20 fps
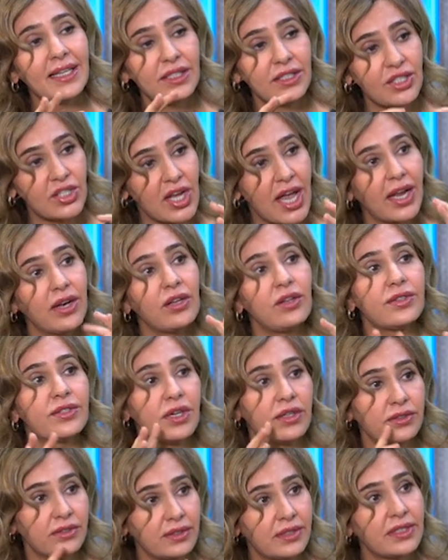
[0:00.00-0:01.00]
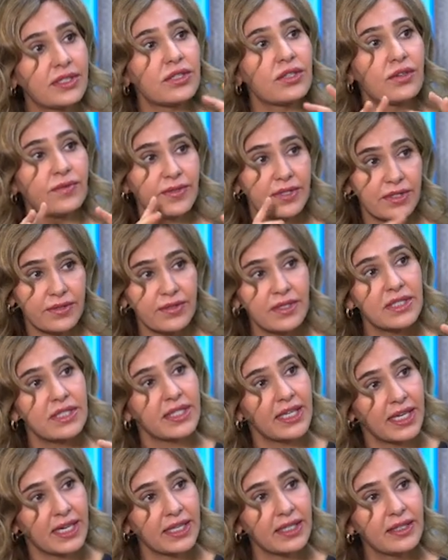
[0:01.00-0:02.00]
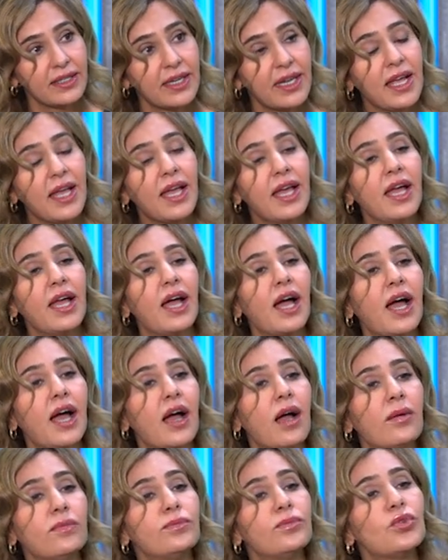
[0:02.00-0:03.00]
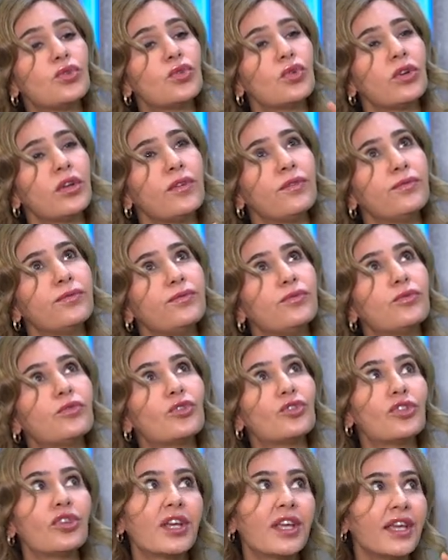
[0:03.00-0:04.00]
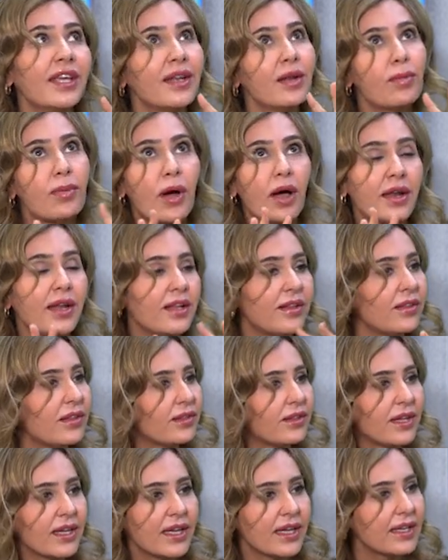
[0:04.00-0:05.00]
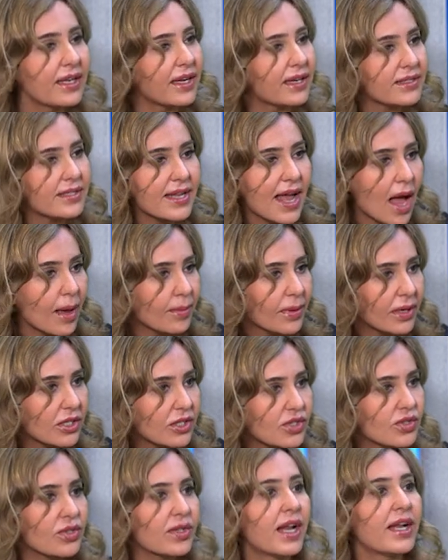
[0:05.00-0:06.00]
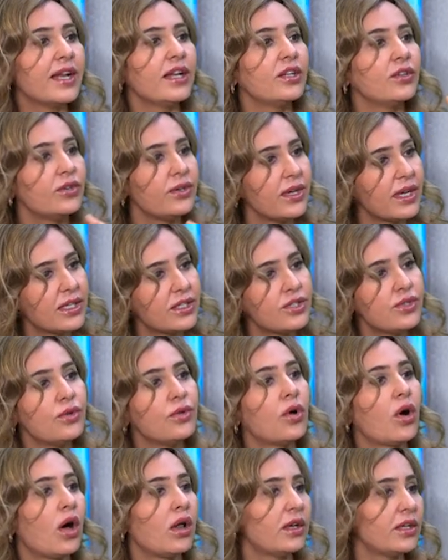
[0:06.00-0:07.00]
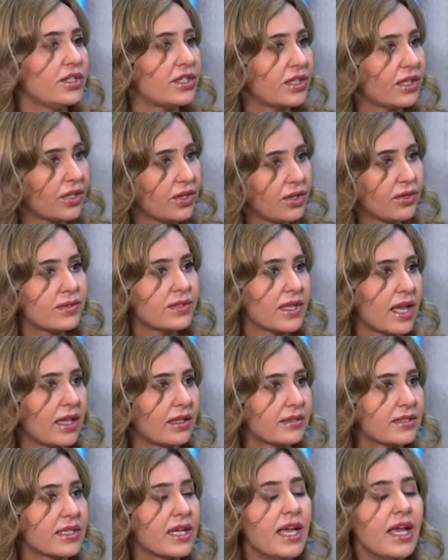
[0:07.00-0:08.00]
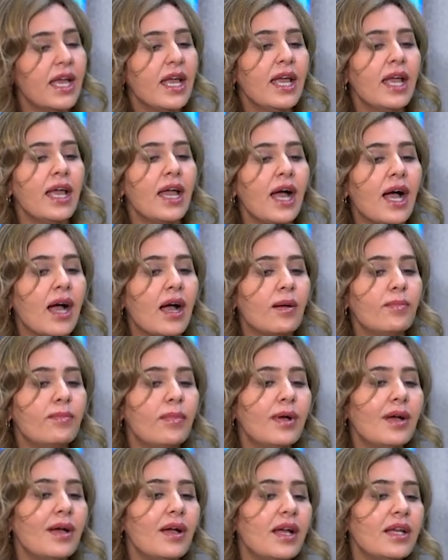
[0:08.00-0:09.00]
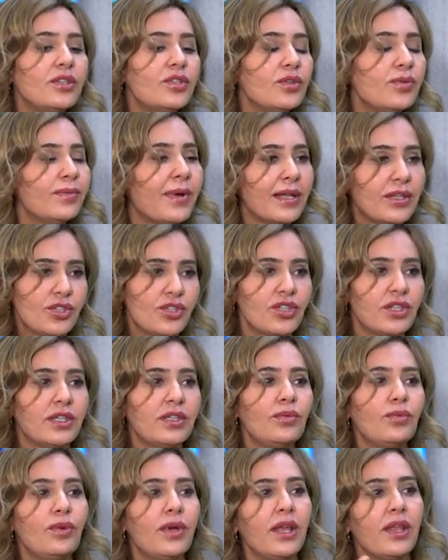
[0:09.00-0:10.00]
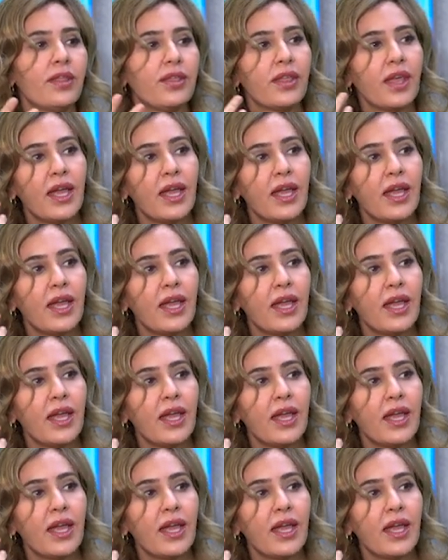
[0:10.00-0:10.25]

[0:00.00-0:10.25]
channels onto the surface of the skin, sort of tricking the body into thinking there's damage so that it creates new collagen and new cells. As you mentioned, with